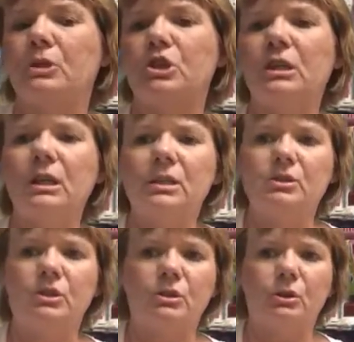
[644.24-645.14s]
She does
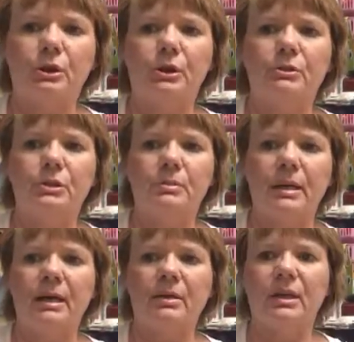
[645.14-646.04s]
tutorials to
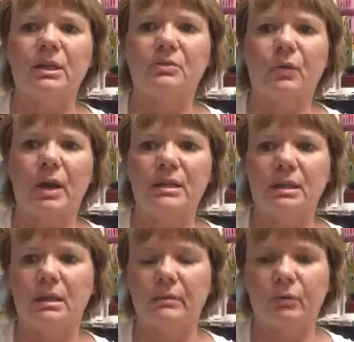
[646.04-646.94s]
make things for
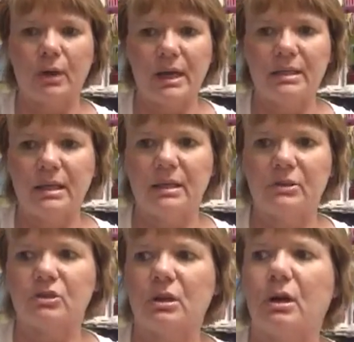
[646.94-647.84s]

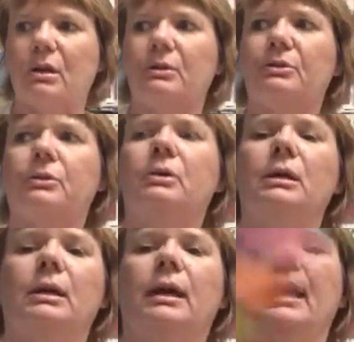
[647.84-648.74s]
18-inch dolls.
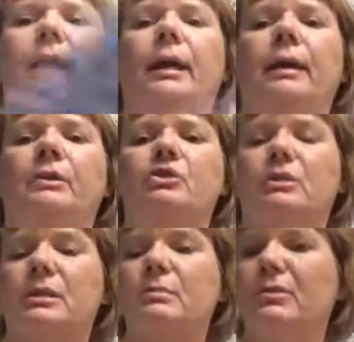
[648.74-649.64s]
And
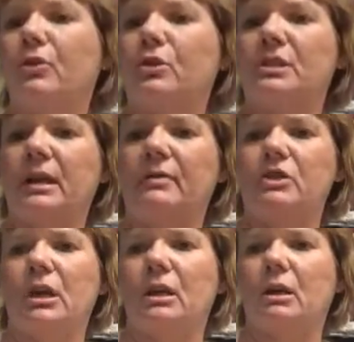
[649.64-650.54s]
some of her stuff
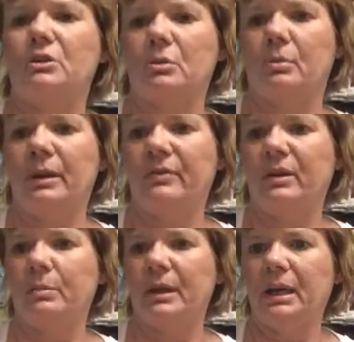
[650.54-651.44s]
she calls for
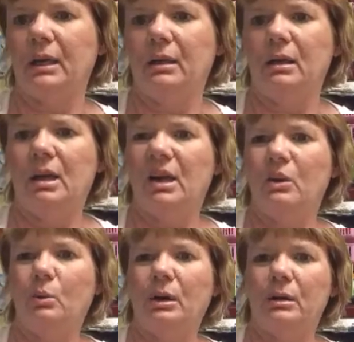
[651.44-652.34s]
puffy paint.
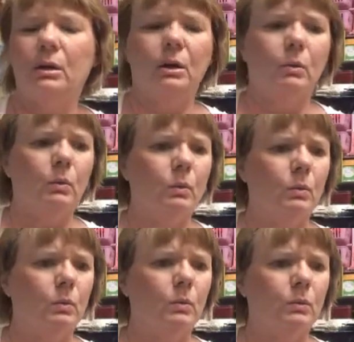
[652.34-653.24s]
What? No,
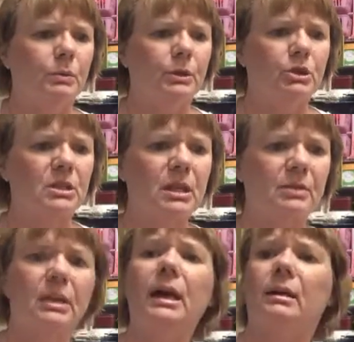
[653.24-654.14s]
she's
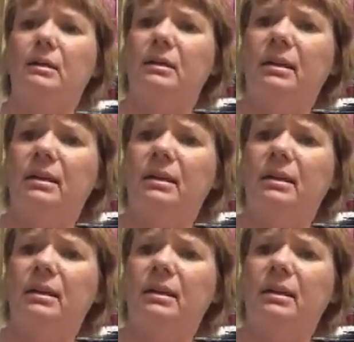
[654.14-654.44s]
not. Yeah.